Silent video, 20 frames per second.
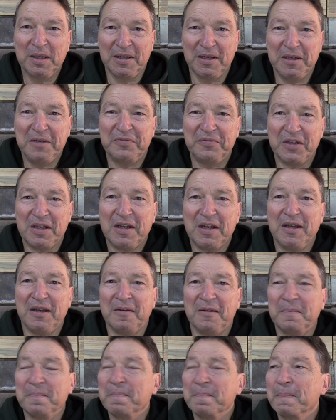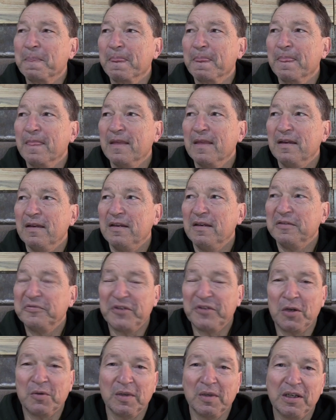believe in Him
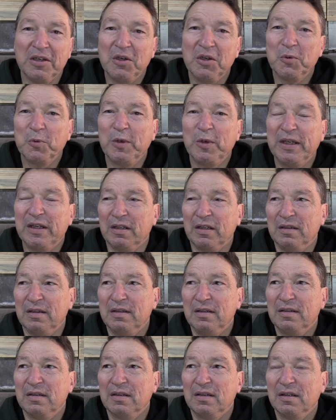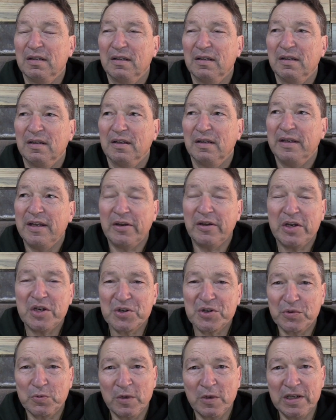if only you will. Now,
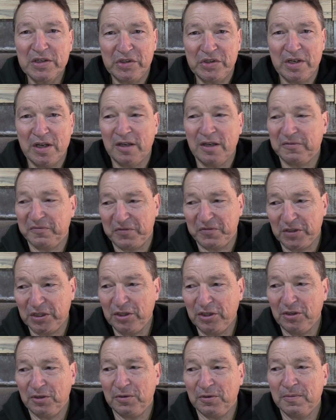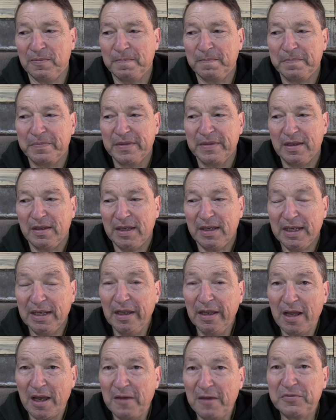here's what He's done for you He
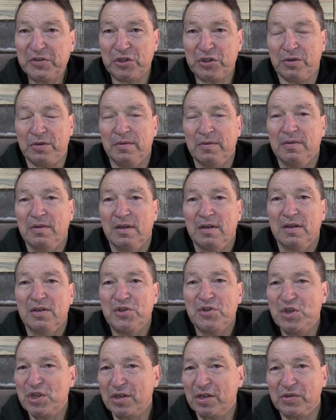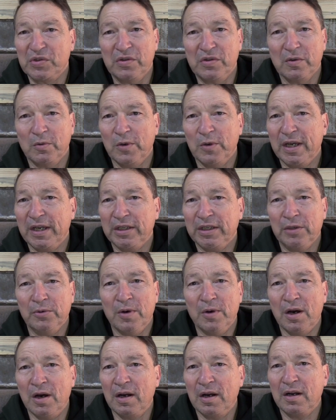loves you just the way
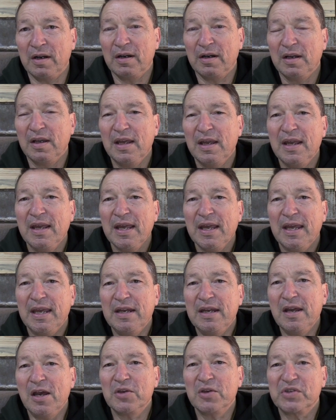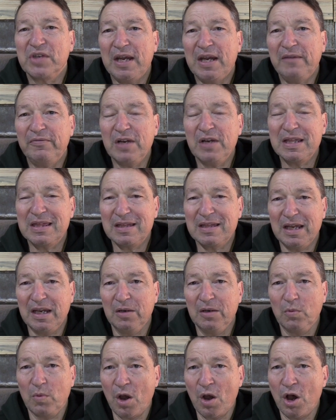you are. He knows
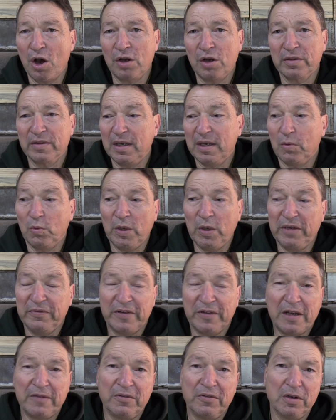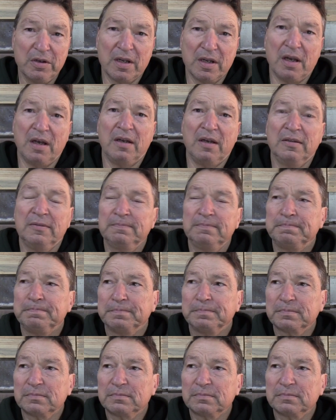everything wrong that we've ever done